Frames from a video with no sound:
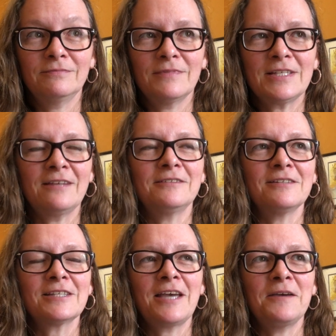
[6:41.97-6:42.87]

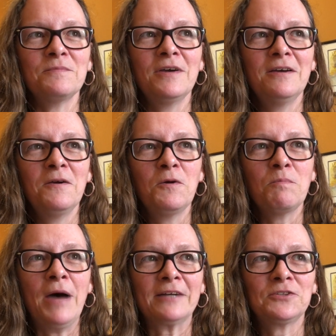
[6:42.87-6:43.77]
sentence came
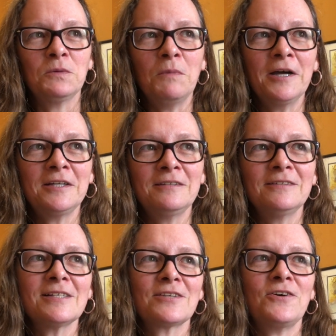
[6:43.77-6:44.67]
back to mind in
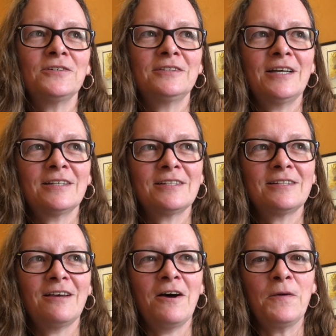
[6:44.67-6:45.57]
this
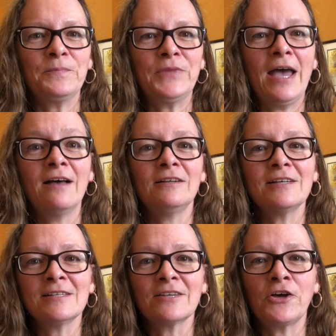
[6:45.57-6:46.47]
context. Hell
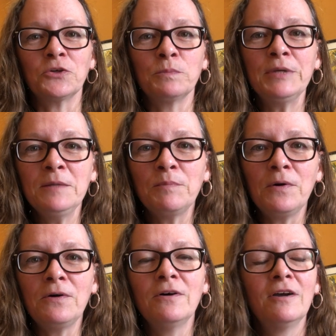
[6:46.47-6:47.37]
is other
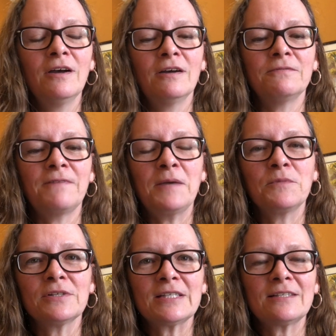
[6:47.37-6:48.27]
people, a
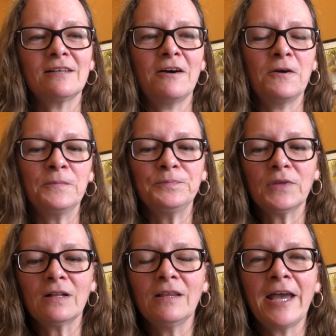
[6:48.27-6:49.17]
famous
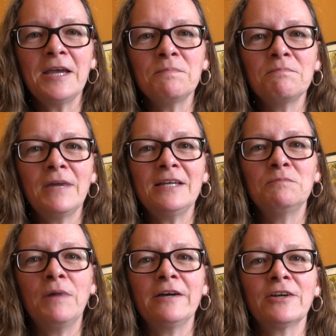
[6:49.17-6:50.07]
claim
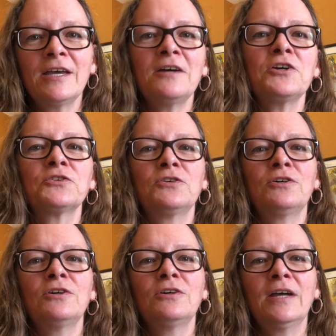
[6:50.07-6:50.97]
made by a
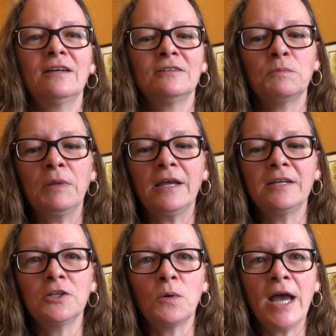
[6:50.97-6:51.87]
character in the play
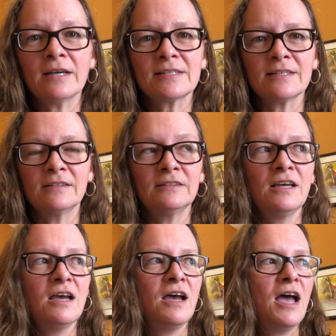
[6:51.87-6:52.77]
No Exit.
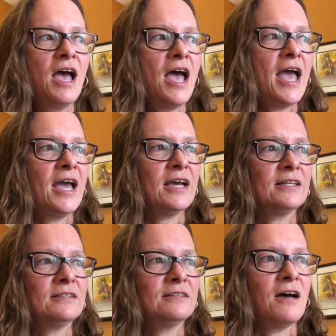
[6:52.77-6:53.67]

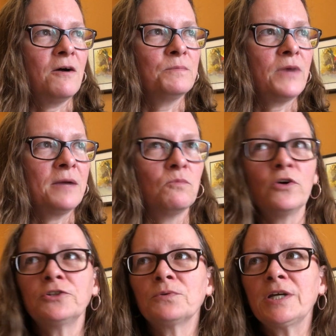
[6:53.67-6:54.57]
And I'm
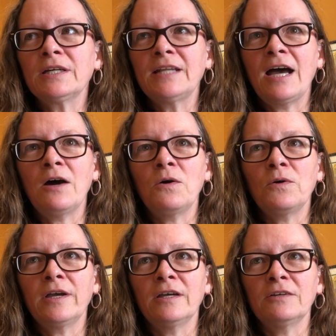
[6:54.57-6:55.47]
wondering
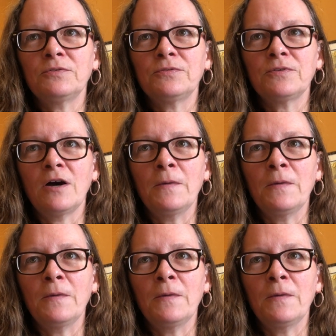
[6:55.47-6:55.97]
now if